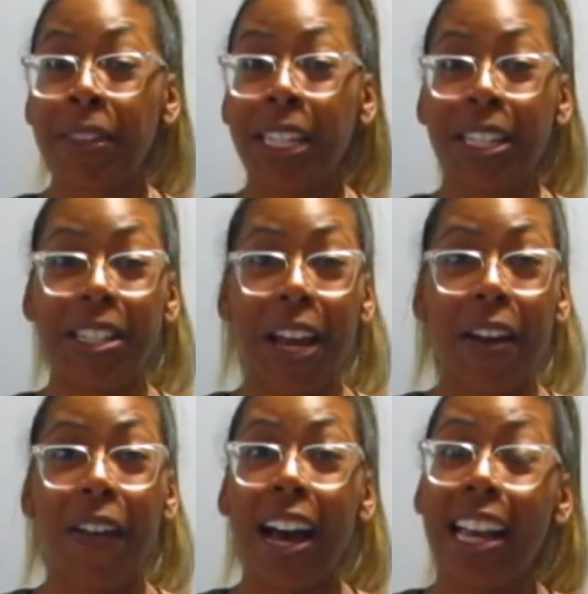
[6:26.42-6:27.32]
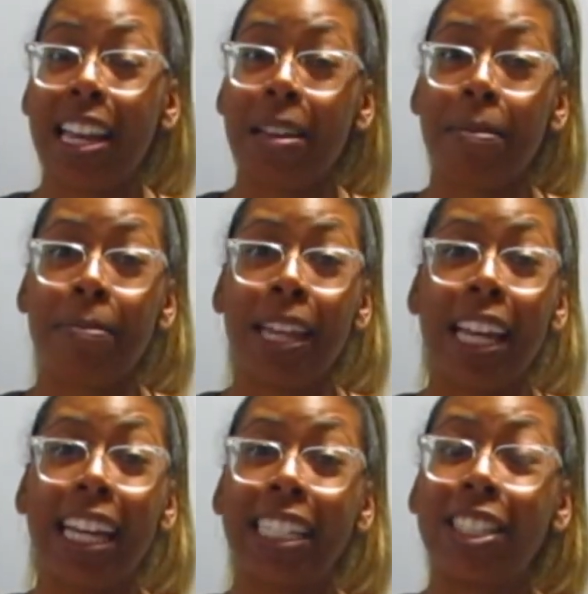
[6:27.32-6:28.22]
So I'm
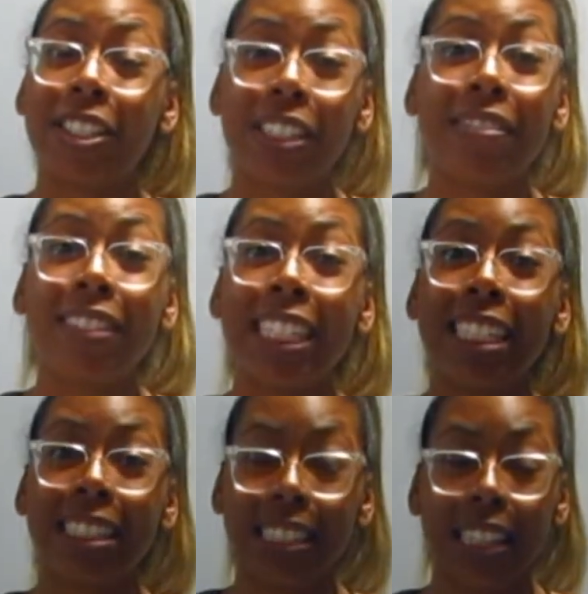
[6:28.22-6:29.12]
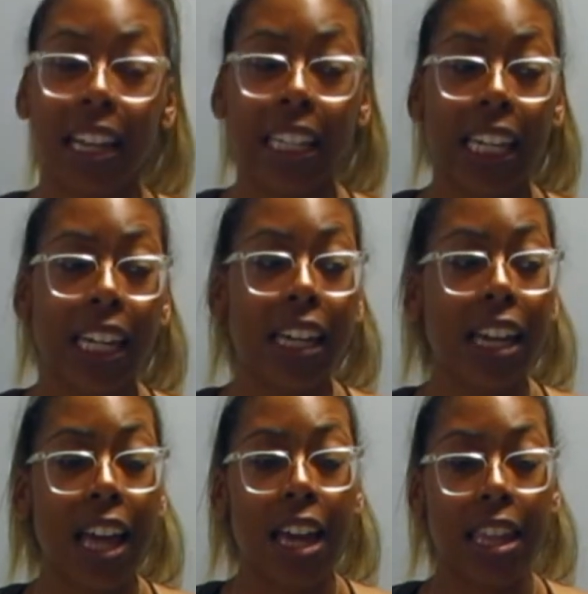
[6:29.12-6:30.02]
extremely lucky
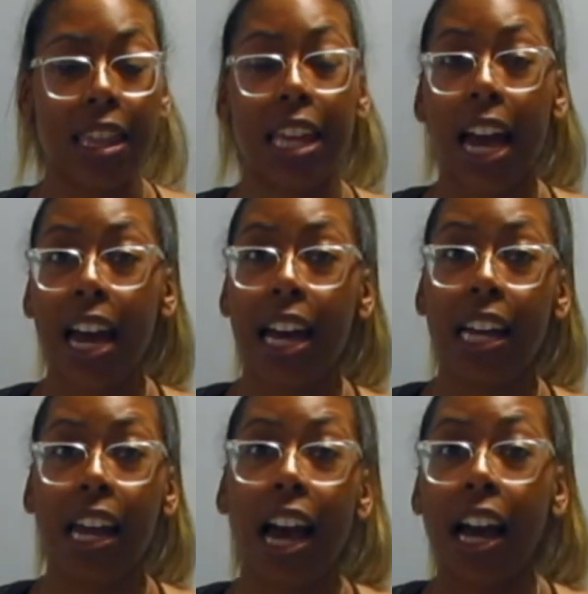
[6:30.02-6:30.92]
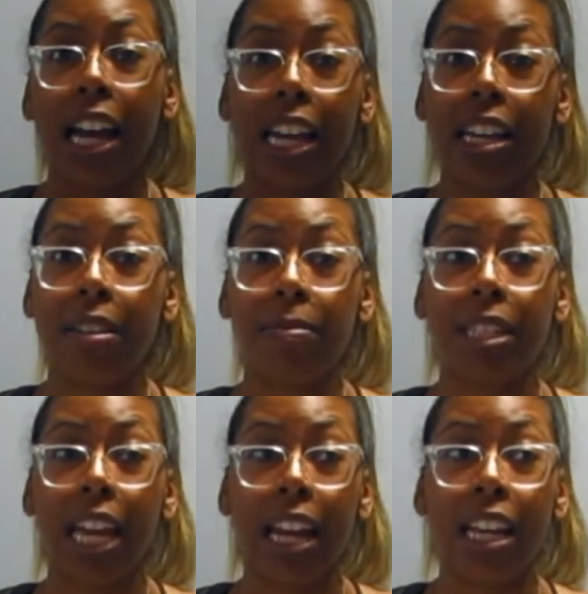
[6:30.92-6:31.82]
that I'm
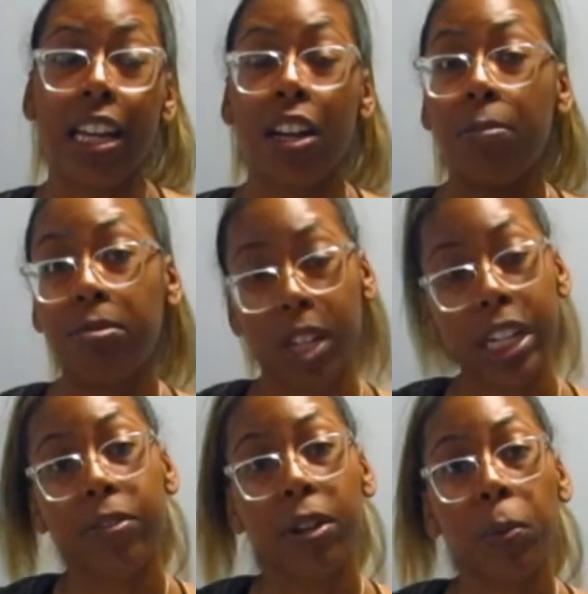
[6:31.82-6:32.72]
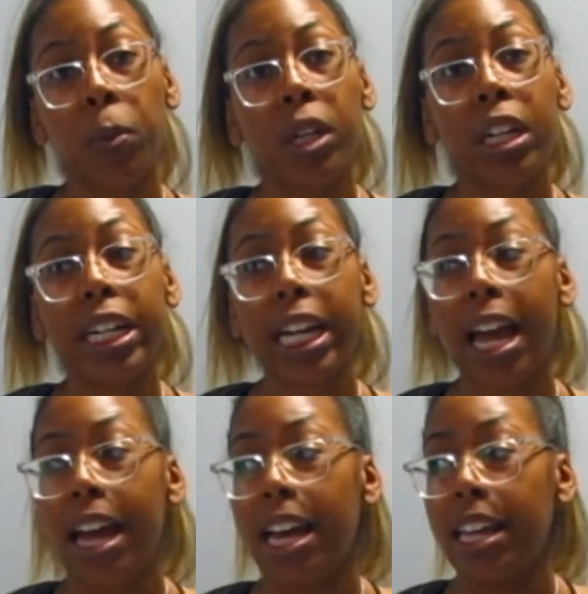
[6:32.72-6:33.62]
getting a break from work
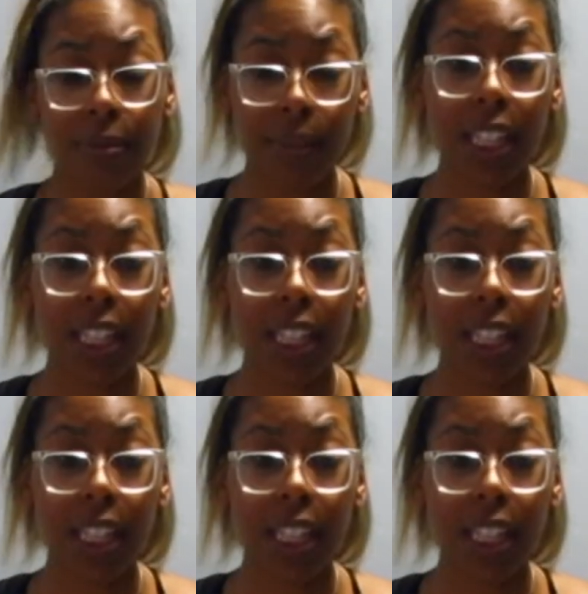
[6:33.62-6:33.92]
and